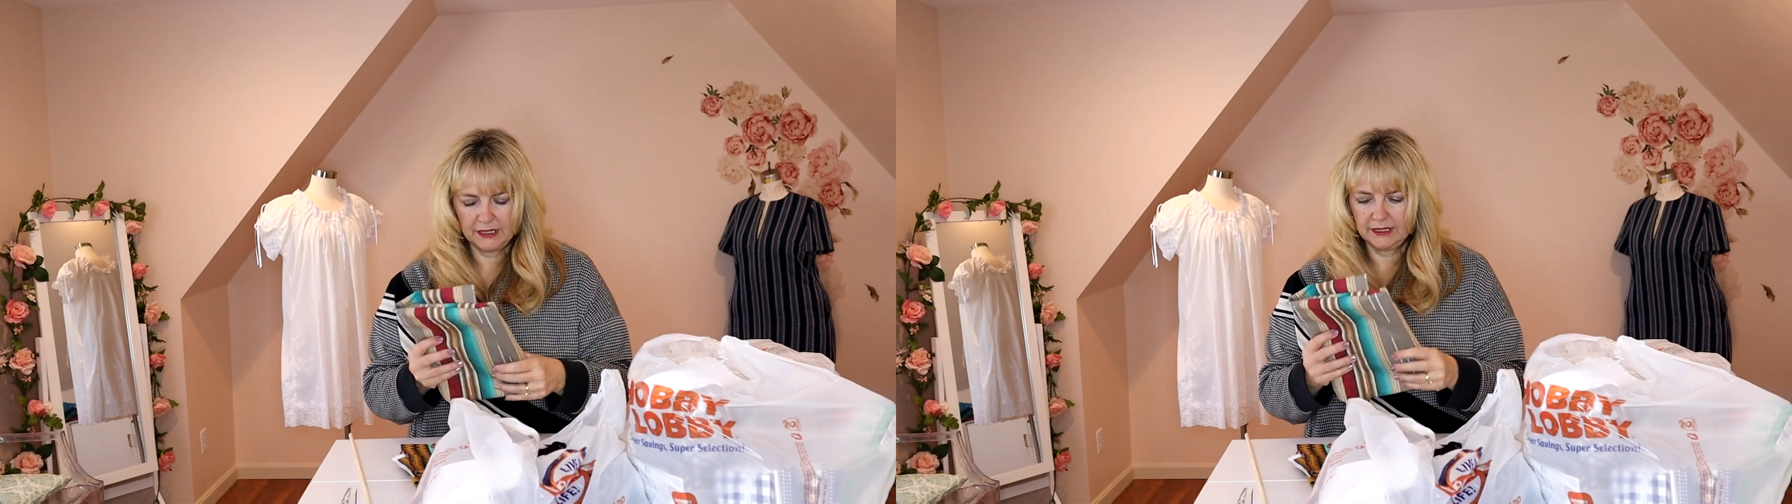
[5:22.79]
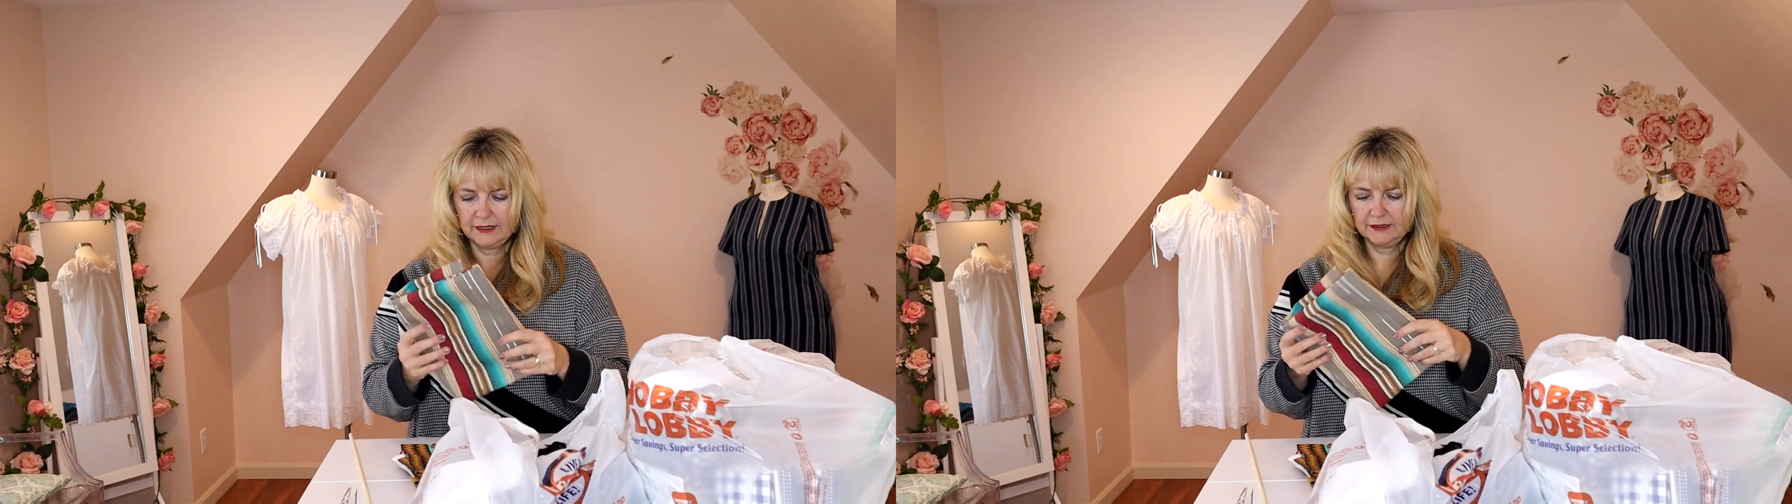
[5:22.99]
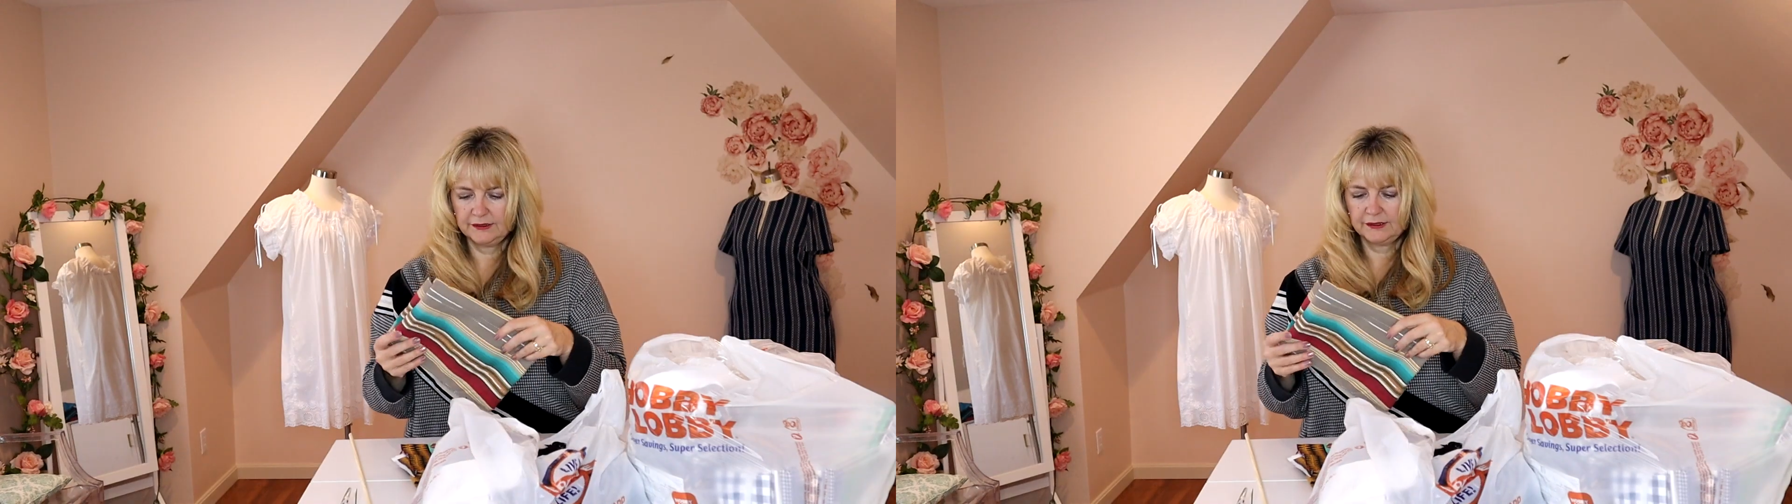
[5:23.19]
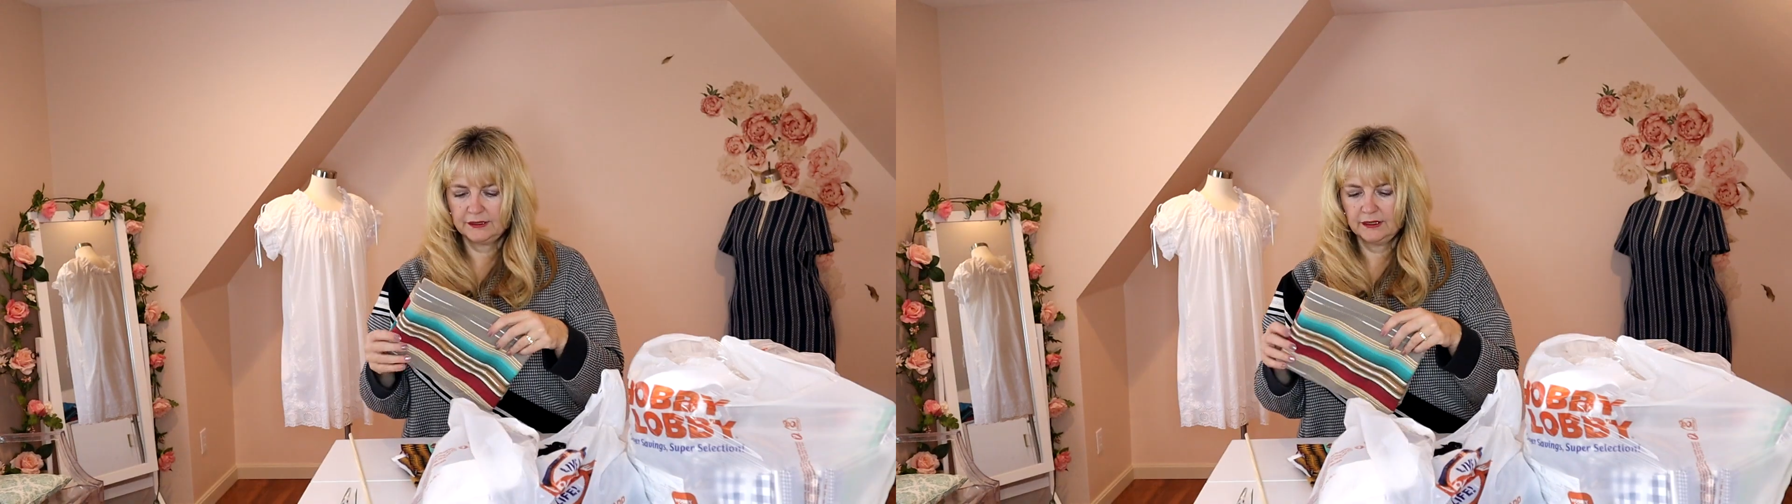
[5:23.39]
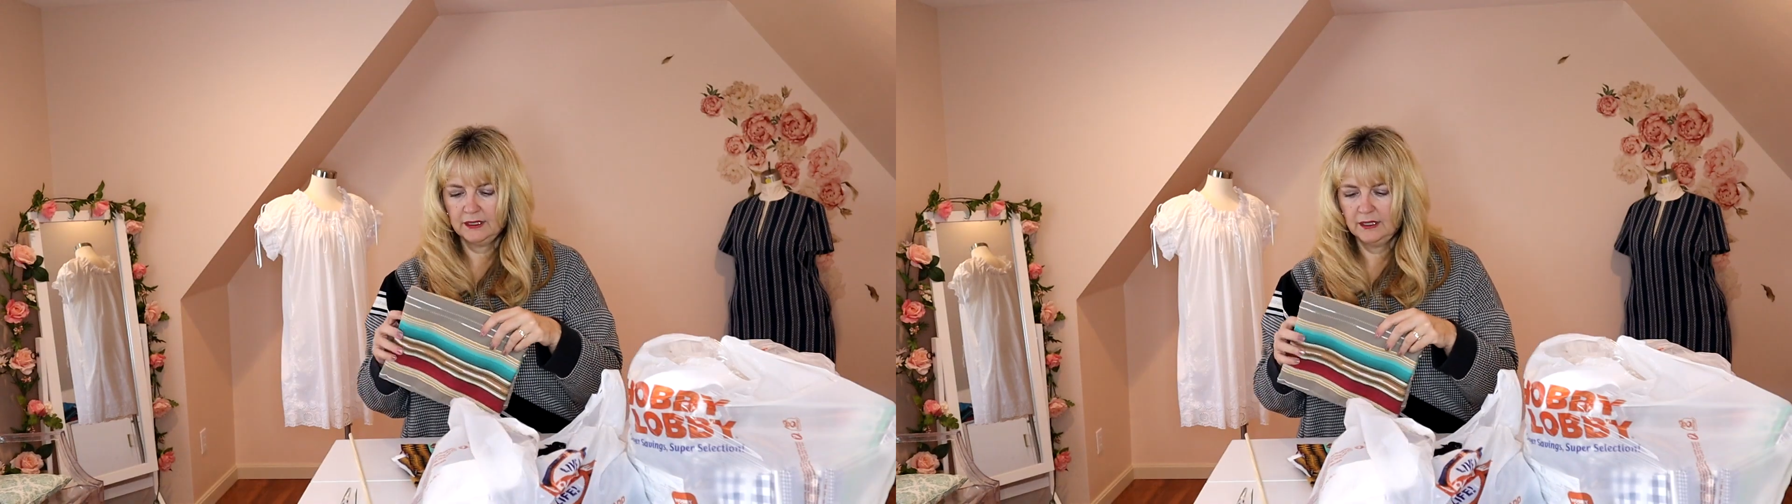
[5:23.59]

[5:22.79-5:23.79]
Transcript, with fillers: is